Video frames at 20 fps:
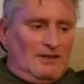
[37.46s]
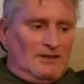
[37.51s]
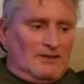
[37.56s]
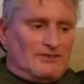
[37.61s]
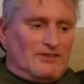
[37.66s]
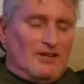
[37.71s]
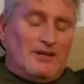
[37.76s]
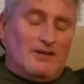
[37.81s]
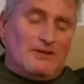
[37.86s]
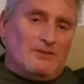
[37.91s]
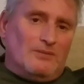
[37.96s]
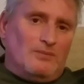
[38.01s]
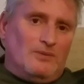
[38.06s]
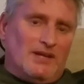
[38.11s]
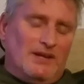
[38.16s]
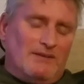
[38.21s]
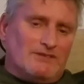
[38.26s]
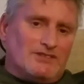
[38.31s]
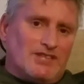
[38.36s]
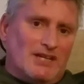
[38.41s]
So we're
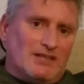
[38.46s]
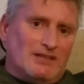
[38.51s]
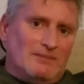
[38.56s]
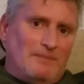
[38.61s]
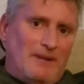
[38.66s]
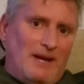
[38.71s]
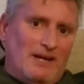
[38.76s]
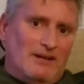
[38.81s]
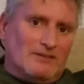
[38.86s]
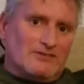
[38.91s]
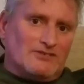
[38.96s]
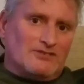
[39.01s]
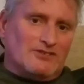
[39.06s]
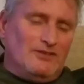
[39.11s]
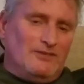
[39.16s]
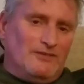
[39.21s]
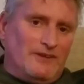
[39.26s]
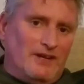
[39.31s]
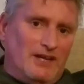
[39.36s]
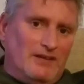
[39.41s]
going to chat about
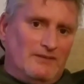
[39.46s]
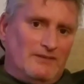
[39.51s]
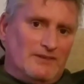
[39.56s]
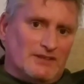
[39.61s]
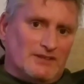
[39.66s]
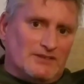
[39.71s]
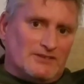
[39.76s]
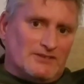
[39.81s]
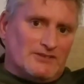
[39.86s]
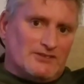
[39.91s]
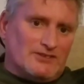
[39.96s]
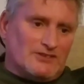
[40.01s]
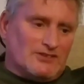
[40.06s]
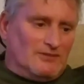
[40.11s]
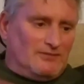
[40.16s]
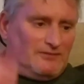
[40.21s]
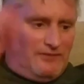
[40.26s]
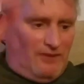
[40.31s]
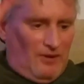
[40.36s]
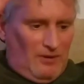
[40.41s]
two flavours
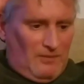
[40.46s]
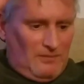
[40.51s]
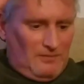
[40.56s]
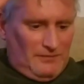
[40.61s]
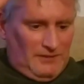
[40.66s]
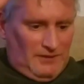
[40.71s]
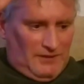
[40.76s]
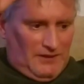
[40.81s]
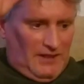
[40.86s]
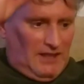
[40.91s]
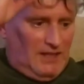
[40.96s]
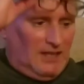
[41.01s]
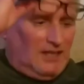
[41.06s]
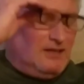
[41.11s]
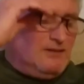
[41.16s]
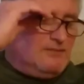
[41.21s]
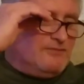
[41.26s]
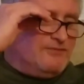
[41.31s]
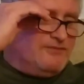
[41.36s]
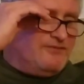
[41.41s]
from
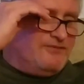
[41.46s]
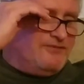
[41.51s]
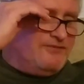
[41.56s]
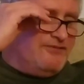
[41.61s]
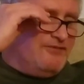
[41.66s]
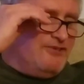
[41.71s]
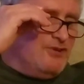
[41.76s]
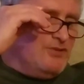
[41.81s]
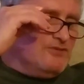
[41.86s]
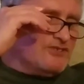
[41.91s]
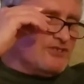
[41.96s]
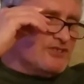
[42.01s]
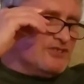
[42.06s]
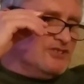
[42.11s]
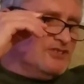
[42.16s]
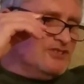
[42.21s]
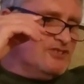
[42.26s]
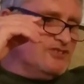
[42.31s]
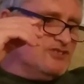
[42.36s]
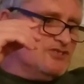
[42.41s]
the fruit
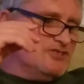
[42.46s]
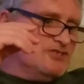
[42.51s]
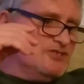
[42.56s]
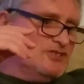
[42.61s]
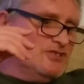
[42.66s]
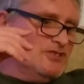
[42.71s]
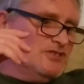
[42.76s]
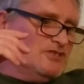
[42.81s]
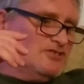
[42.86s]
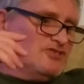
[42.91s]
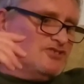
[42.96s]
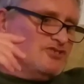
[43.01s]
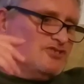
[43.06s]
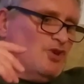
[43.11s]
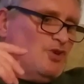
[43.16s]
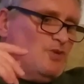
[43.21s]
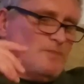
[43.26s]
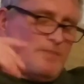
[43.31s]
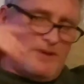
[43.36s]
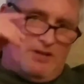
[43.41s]

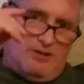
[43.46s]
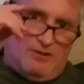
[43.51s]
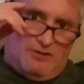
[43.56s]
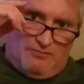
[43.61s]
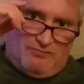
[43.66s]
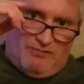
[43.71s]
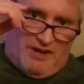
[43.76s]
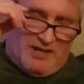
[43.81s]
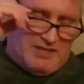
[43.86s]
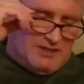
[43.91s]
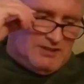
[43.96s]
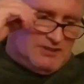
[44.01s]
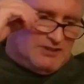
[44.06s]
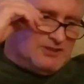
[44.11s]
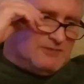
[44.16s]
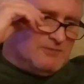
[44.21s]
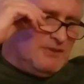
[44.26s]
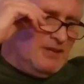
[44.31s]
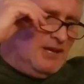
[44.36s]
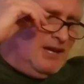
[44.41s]
soup
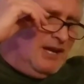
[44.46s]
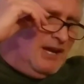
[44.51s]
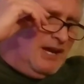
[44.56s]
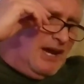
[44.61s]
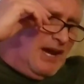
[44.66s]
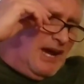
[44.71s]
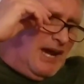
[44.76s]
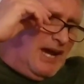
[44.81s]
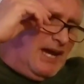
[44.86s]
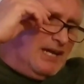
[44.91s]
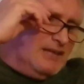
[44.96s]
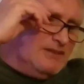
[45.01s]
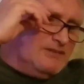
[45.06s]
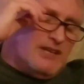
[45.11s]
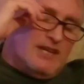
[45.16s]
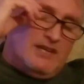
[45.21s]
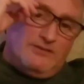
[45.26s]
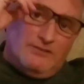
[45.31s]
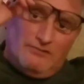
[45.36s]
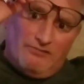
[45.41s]
range, and
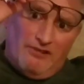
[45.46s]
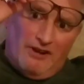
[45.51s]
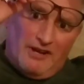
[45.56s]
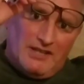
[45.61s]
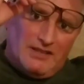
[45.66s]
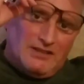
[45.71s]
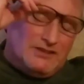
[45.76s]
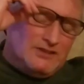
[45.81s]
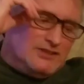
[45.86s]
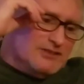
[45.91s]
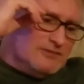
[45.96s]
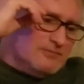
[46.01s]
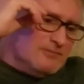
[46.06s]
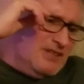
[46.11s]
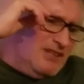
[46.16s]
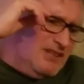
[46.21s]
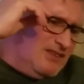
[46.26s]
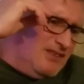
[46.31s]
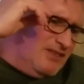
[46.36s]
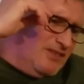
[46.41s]
in the range
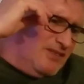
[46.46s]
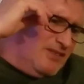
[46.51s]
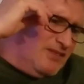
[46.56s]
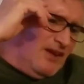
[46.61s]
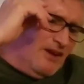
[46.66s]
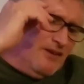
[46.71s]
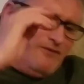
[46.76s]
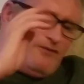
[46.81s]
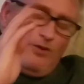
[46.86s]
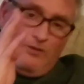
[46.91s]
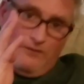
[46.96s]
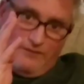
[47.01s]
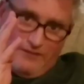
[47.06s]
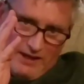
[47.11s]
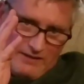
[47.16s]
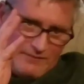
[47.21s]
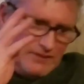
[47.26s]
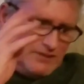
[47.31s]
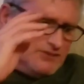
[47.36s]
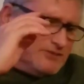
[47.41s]
there are 4
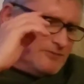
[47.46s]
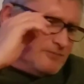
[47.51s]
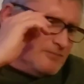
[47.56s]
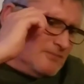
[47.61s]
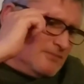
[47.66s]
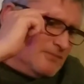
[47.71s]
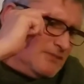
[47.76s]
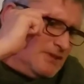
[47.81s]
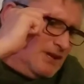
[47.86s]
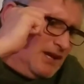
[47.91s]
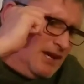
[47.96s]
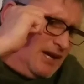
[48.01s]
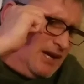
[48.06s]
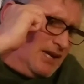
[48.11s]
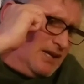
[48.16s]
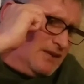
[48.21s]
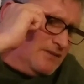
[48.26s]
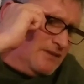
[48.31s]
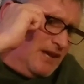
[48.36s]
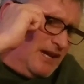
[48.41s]
flavours,
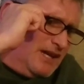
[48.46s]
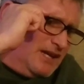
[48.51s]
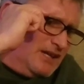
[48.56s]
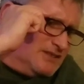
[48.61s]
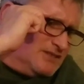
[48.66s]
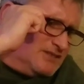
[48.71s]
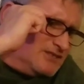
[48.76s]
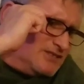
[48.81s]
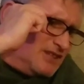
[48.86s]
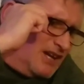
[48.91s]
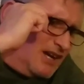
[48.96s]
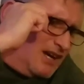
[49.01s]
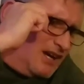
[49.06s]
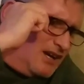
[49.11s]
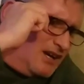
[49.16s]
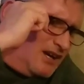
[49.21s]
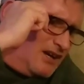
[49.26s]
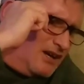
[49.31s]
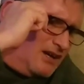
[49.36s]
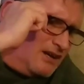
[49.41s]
and there's
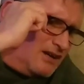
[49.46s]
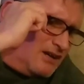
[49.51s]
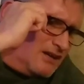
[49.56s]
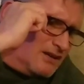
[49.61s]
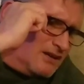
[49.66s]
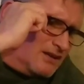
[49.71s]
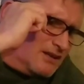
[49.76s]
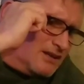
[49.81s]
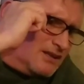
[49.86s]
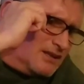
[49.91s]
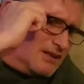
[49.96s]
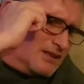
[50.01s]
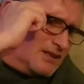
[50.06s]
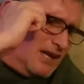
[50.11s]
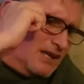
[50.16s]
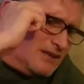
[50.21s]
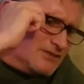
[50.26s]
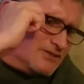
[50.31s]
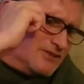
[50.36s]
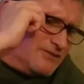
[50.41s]

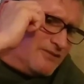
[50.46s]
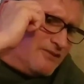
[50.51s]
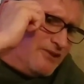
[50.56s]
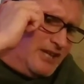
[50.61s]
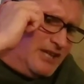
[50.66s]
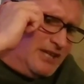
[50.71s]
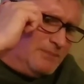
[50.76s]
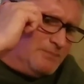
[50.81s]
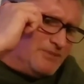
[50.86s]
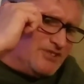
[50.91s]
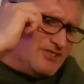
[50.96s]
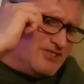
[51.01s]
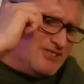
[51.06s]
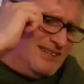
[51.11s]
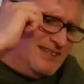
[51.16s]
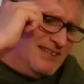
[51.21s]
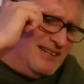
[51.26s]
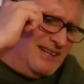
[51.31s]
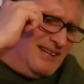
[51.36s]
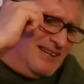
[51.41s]
guts of
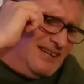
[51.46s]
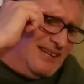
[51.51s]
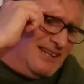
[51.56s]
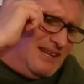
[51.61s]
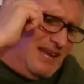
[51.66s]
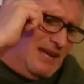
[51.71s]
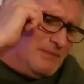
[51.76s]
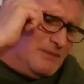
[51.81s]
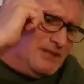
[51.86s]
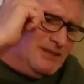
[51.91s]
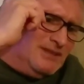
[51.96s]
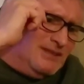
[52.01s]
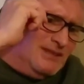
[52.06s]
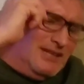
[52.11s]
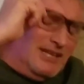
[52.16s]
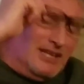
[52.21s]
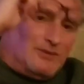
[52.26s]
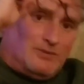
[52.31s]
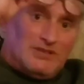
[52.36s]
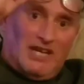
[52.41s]
grapes, lemon
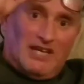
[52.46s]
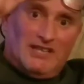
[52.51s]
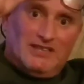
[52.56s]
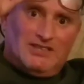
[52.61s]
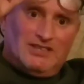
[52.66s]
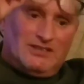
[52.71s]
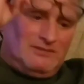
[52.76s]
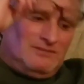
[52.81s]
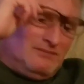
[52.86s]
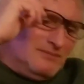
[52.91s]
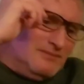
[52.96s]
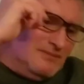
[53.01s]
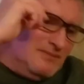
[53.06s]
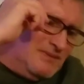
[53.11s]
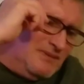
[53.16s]
liquidation,